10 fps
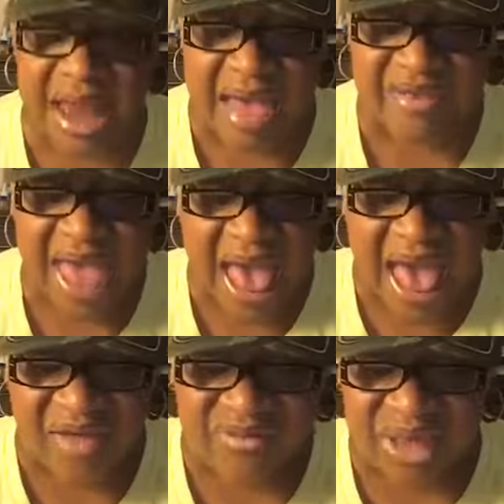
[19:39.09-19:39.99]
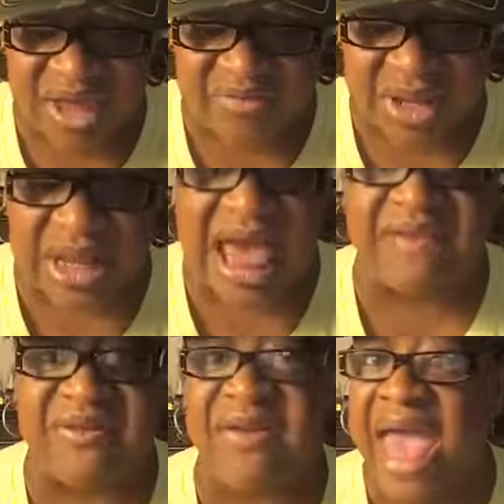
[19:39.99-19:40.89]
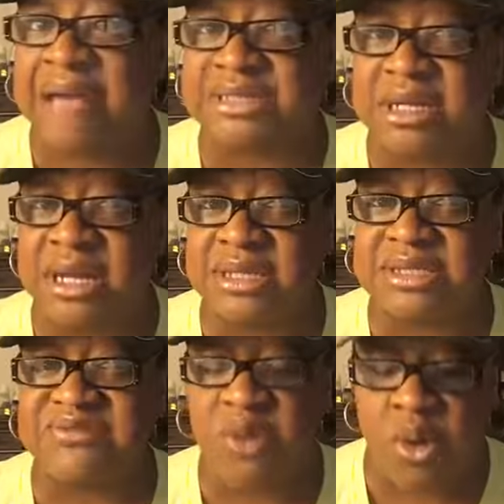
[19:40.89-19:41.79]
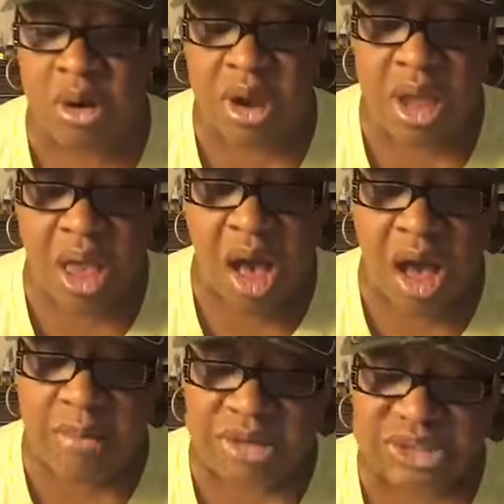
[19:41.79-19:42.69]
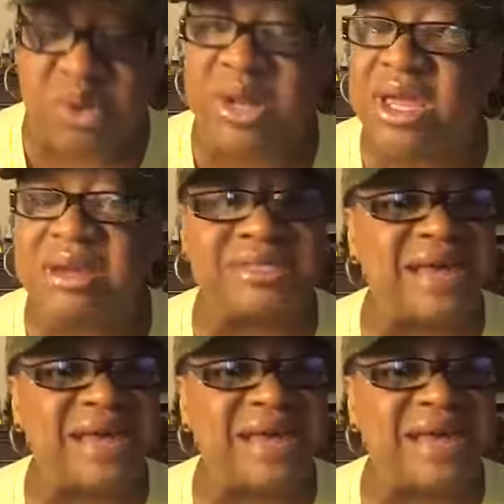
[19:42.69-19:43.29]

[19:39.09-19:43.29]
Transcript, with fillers: I, I've lived a life of abstinence for almost 20 years.